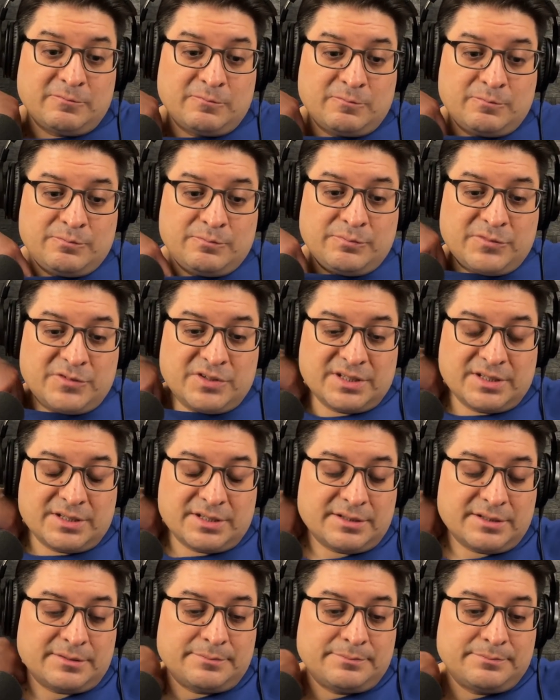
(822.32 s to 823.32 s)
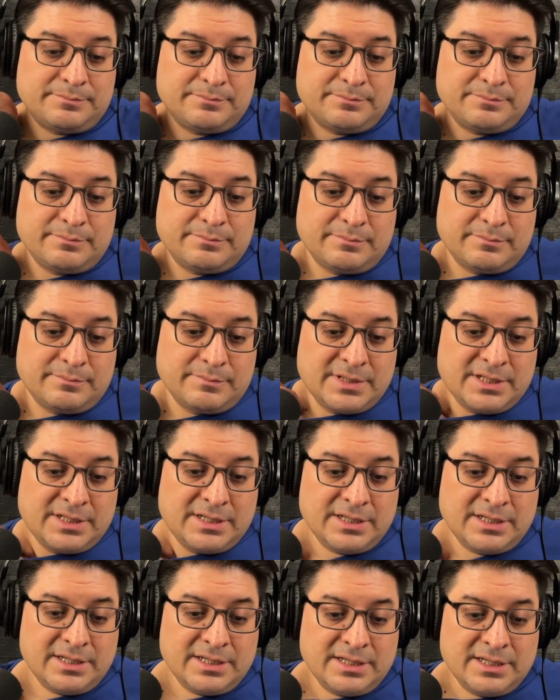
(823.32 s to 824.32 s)
the
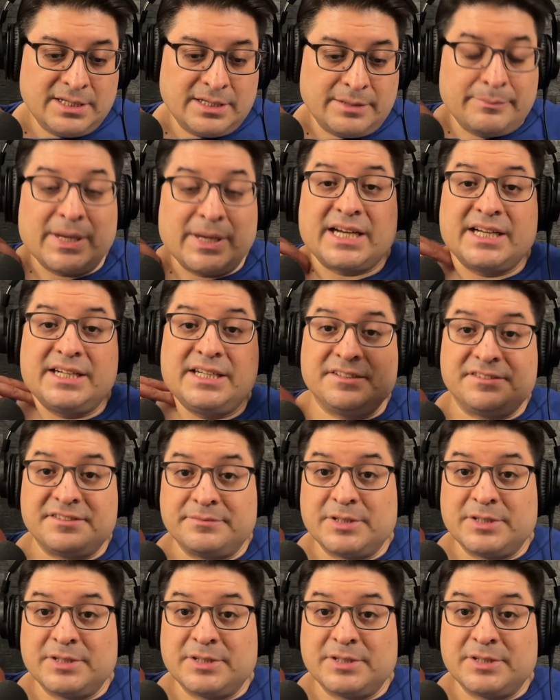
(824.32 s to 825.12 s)
mechanism